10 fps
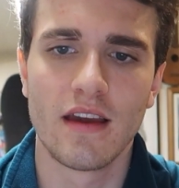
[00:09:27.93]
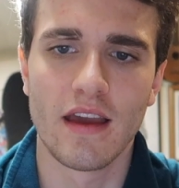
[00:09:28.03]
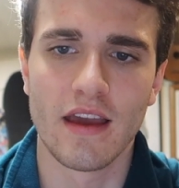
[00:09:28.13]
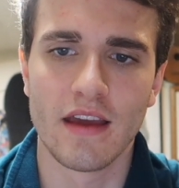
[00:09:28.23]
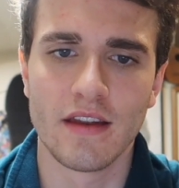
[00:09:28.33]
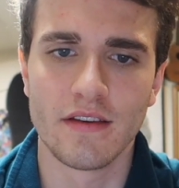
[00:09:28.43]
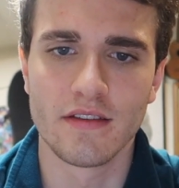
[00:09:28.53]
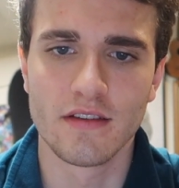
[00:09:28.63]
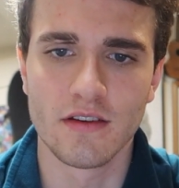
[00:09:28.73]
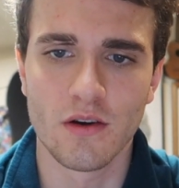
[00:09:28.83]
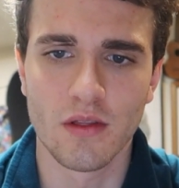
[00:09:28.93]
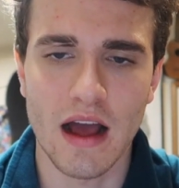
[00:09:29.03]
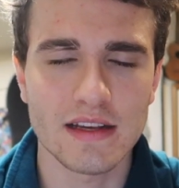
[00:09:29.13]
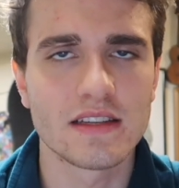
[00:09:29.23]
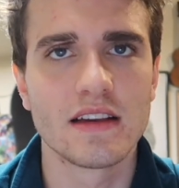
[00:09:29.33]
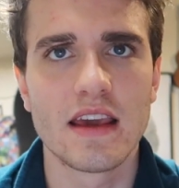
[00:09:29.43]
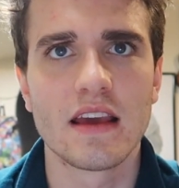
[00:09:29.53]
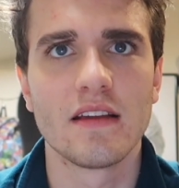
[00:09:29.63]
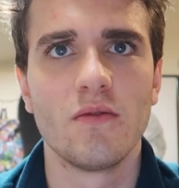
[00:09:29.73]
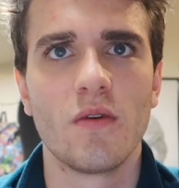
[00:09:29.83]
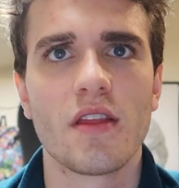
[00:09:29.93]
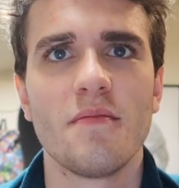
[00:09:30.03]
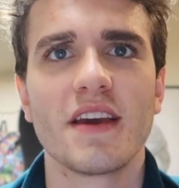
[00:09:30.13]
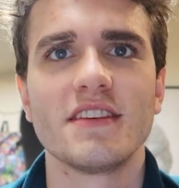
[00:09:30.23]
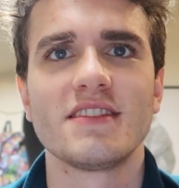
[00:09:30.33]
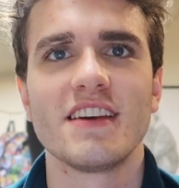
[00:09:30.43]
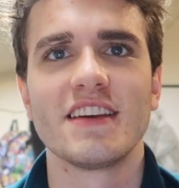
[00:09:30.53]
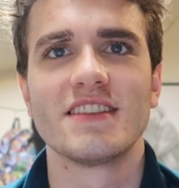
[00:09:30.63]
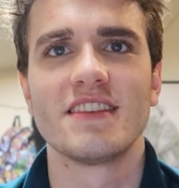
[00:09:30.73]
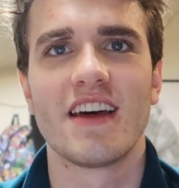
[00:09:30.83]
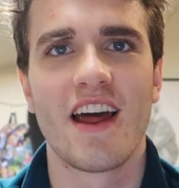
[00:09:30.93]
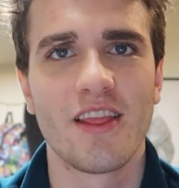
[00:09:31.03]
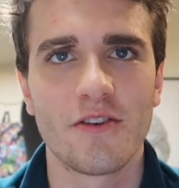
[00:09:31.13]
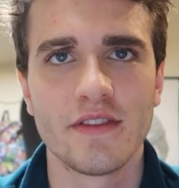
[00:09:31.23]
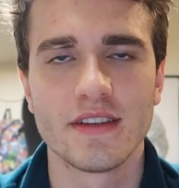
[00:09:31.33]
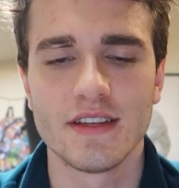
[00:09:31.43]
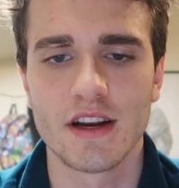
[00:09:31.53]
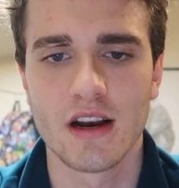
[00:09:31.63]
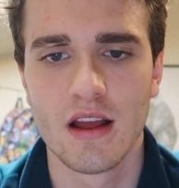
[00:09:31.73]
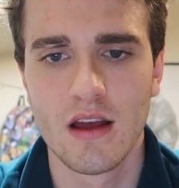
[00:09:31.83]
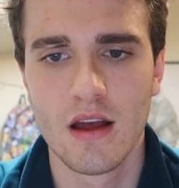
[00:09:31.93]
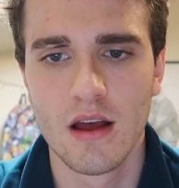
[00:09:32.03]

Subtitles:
And, you know, lastly, one of the biggest things that I learned this year